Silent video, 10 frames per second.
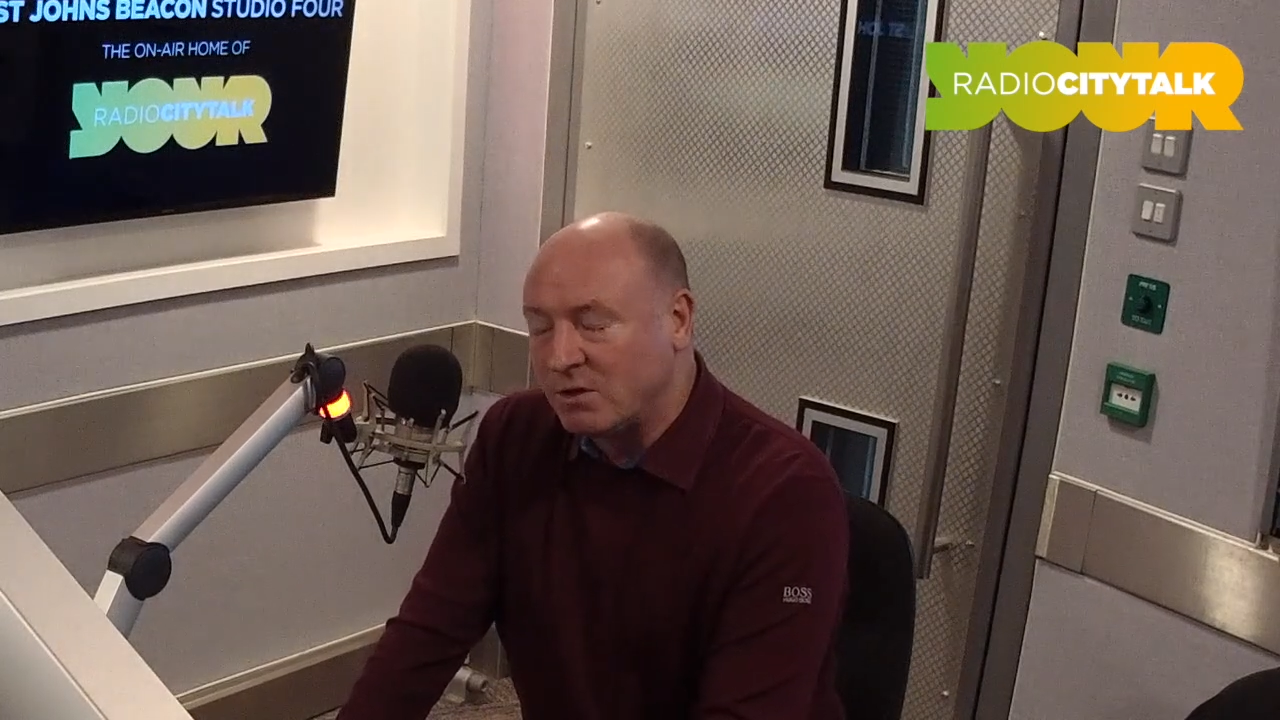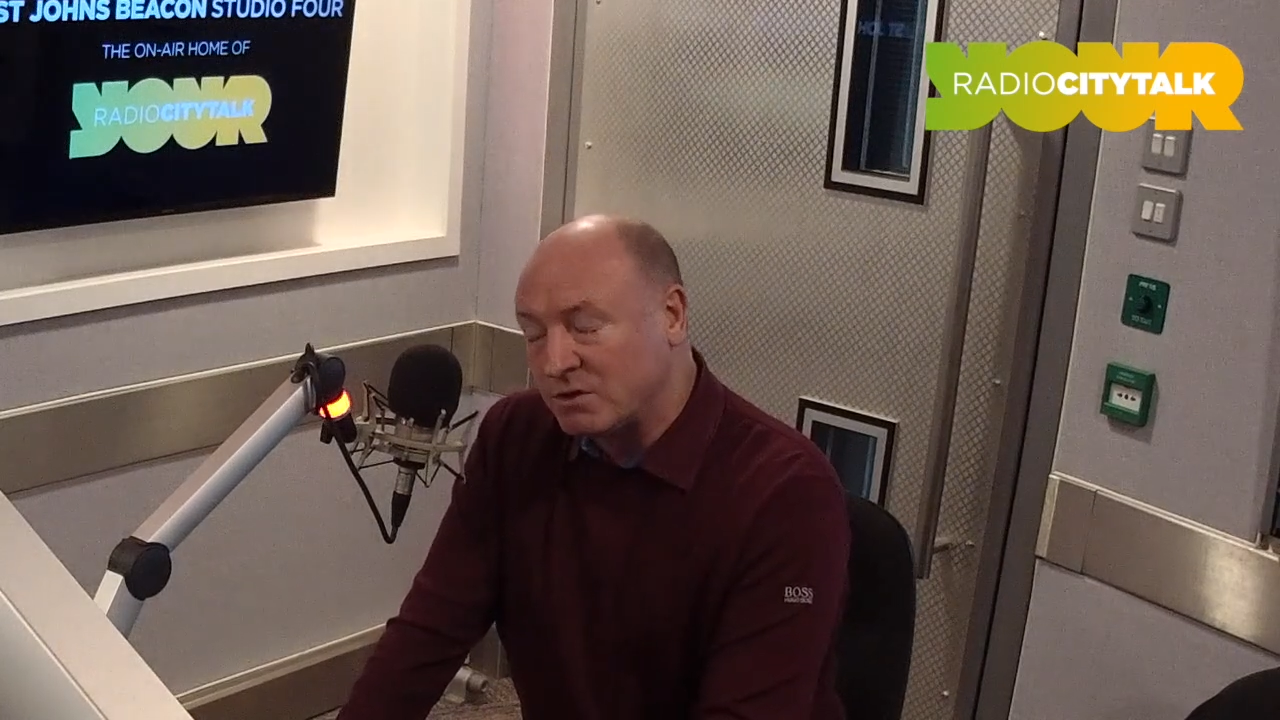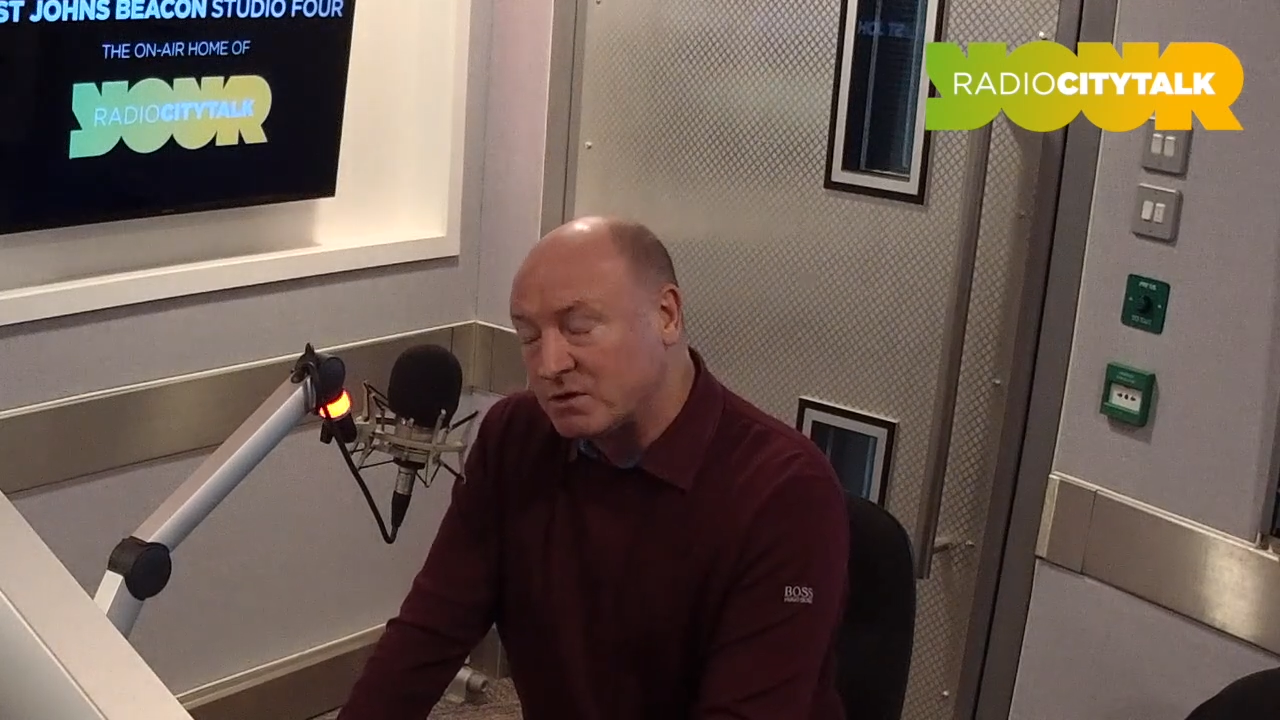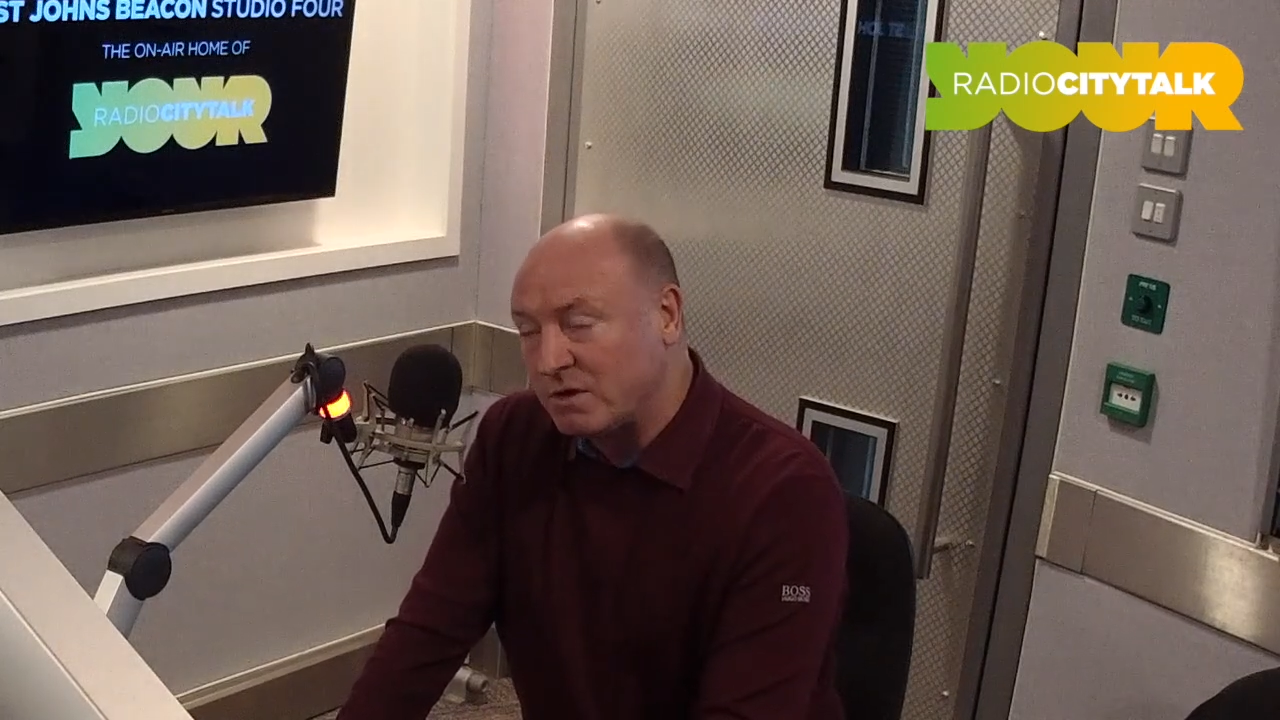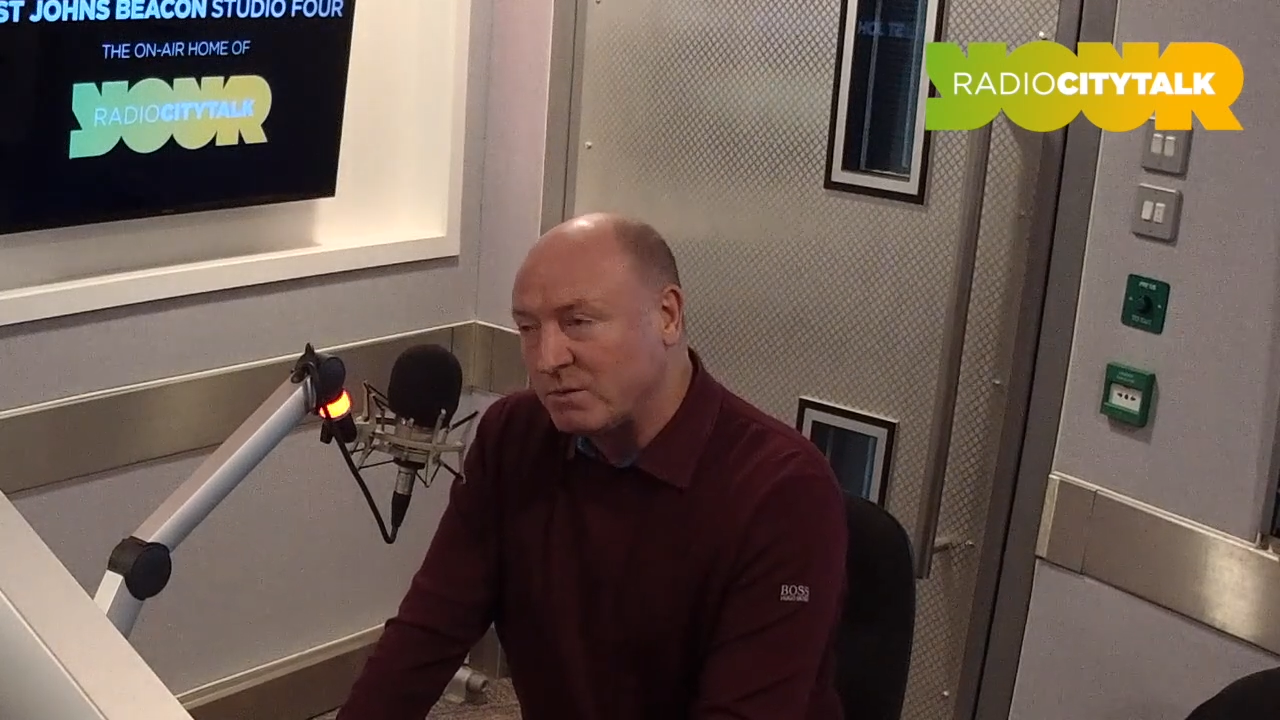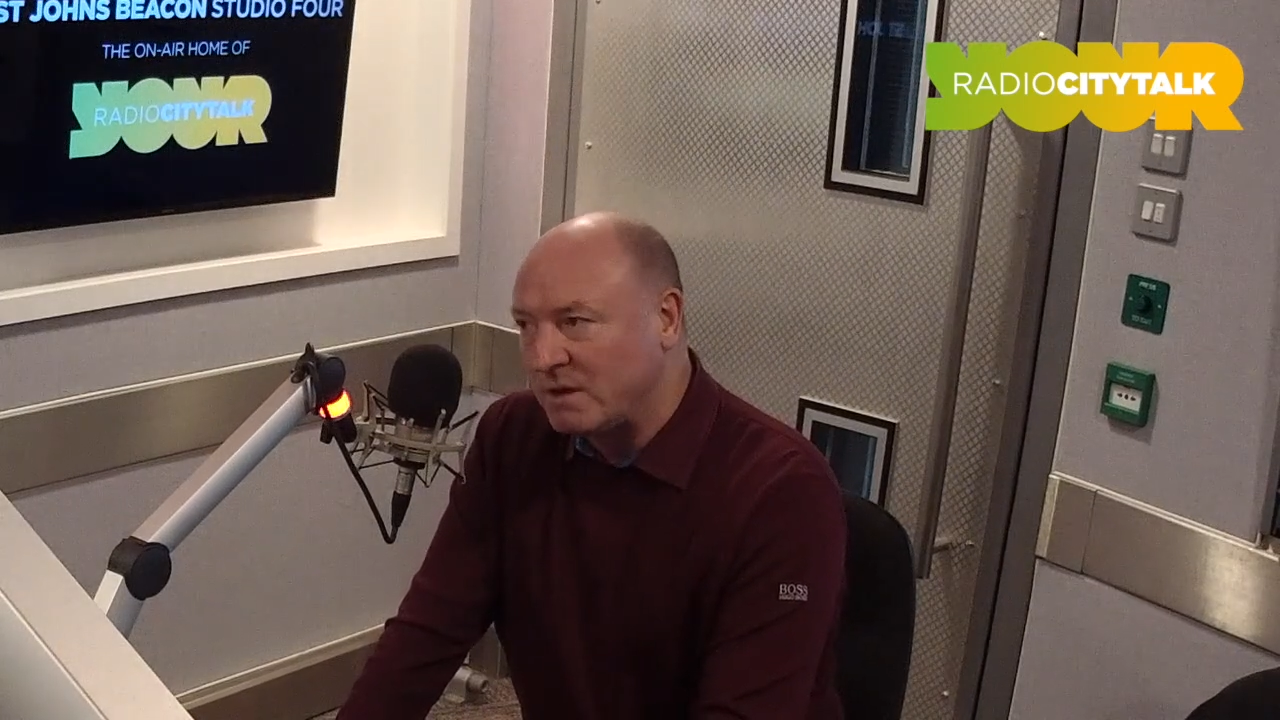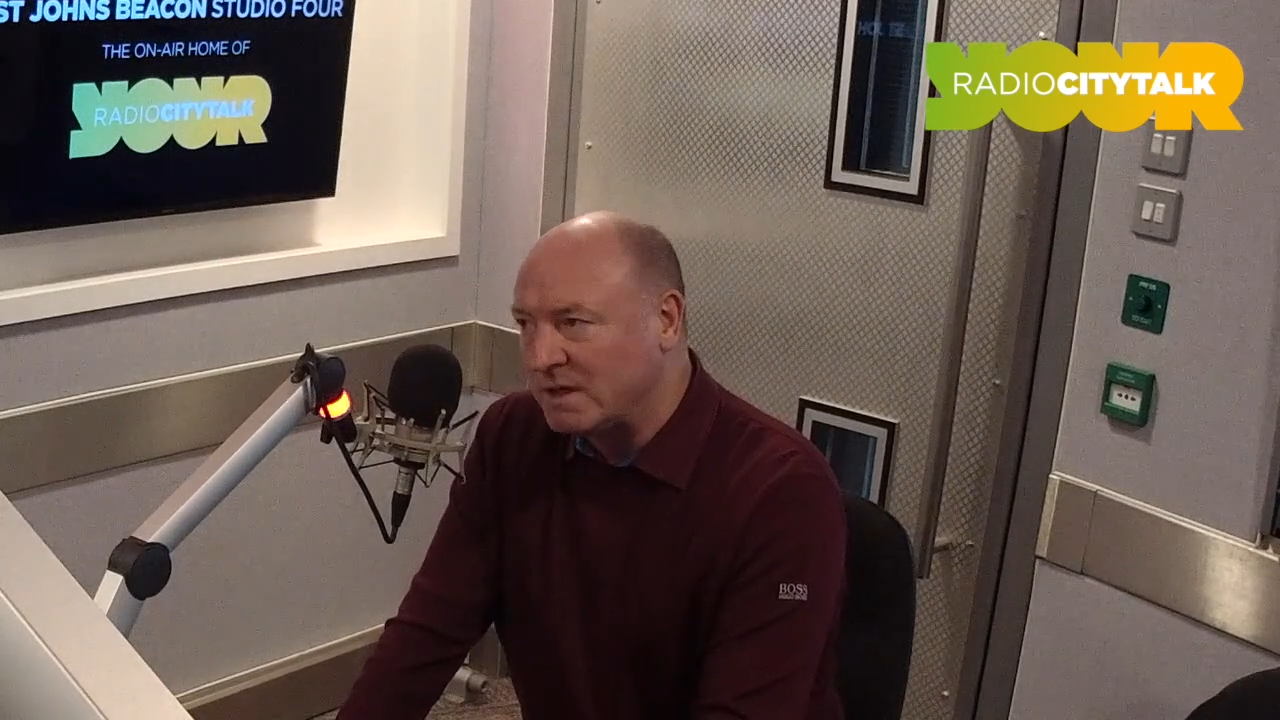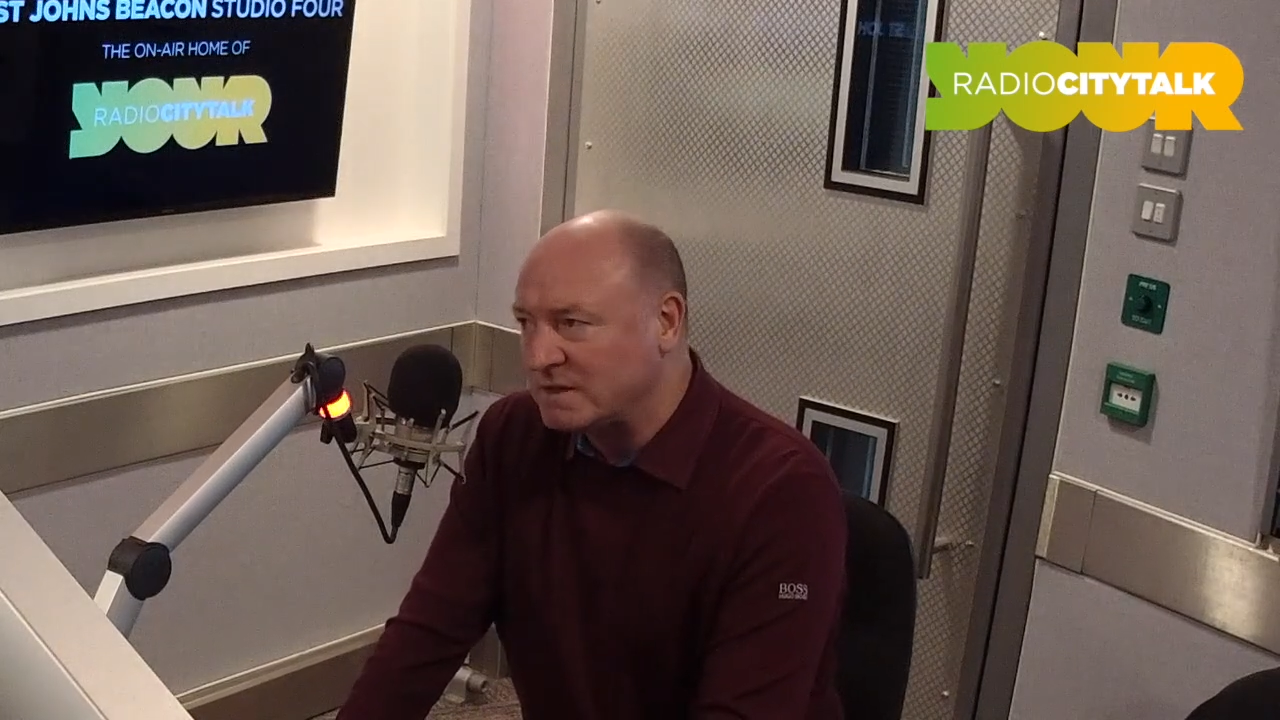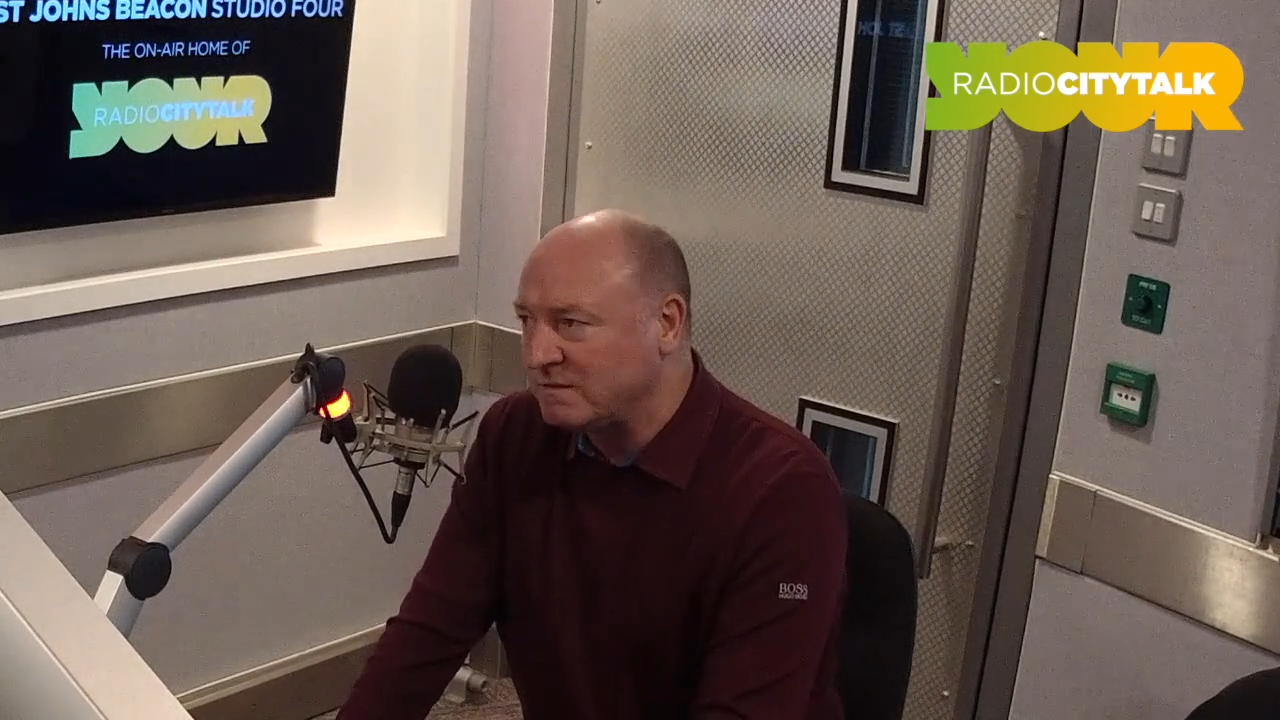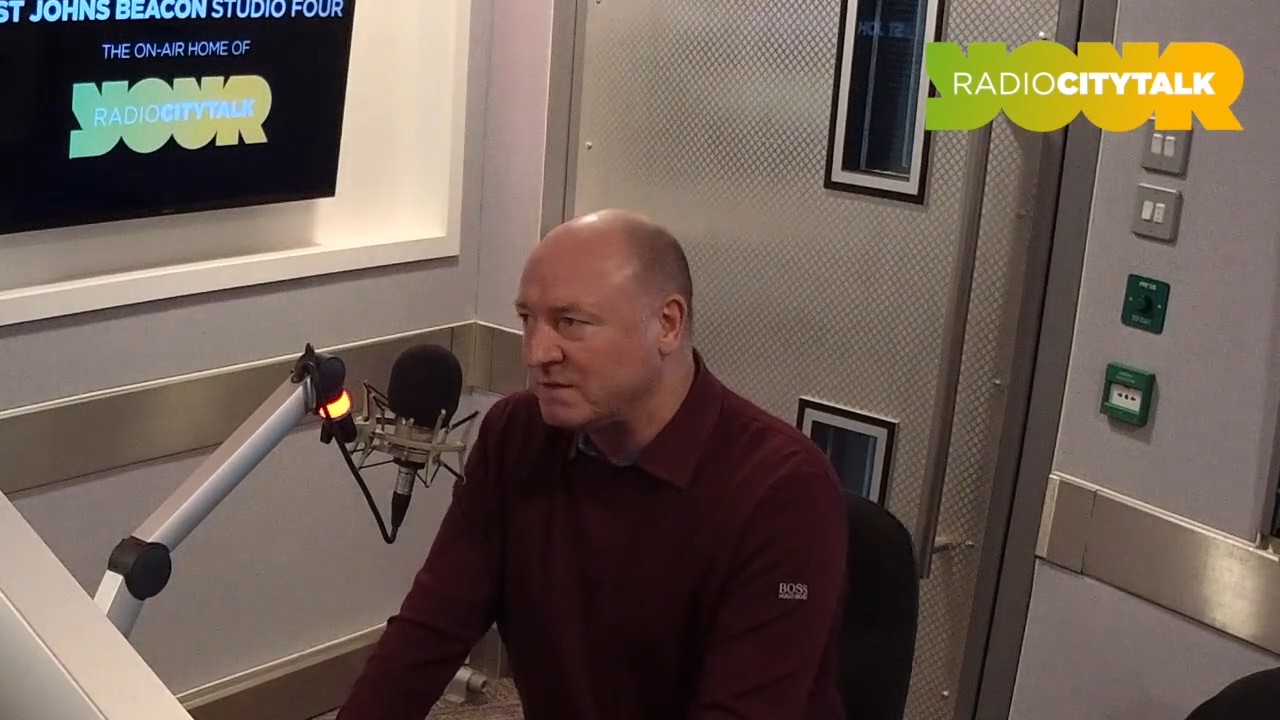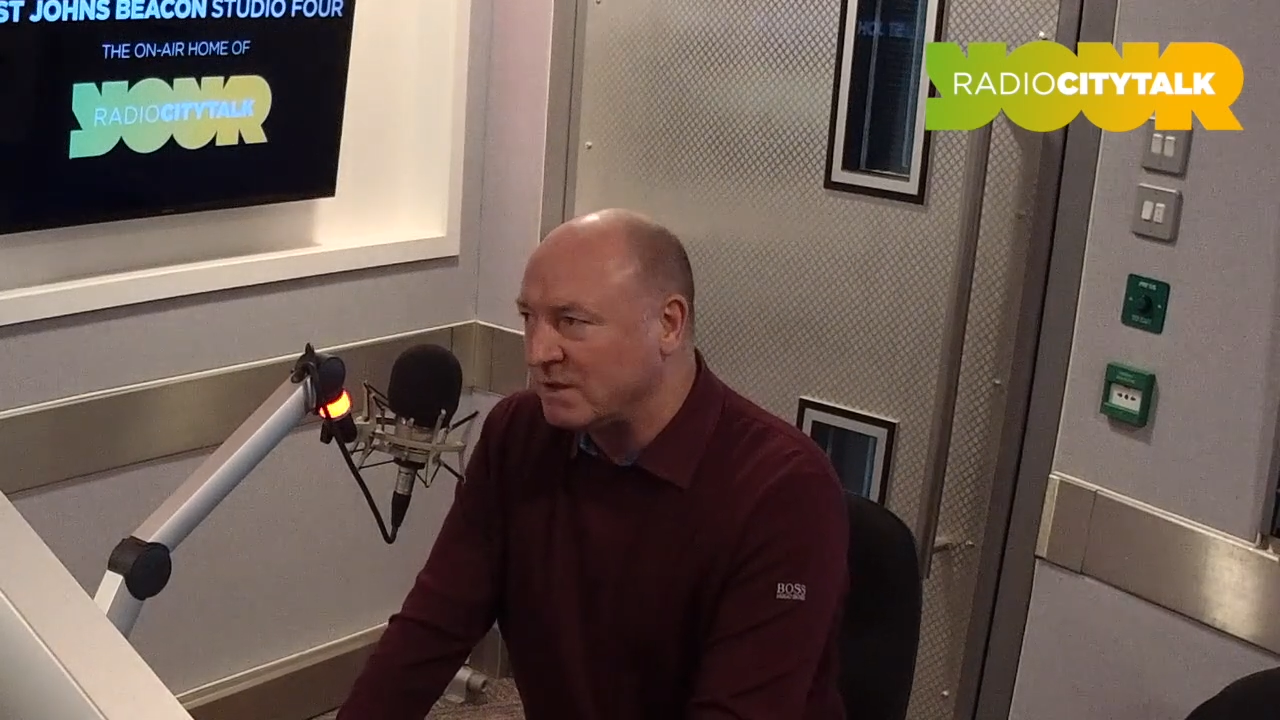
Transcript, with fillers: oh sorry, what Aston